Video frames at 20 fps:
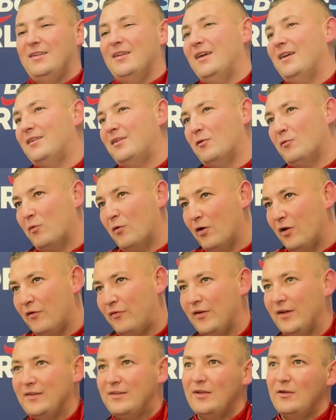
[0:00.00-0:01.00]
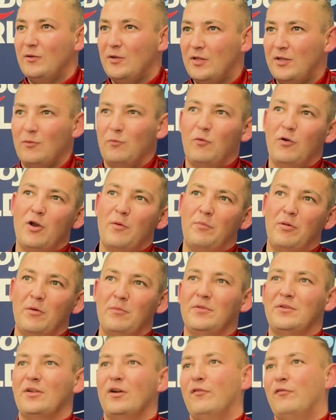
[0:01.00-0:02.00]
is it worth it? Is it worth putting
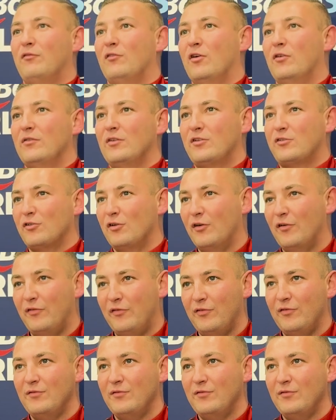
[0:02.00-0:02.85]
myself through all this stuff?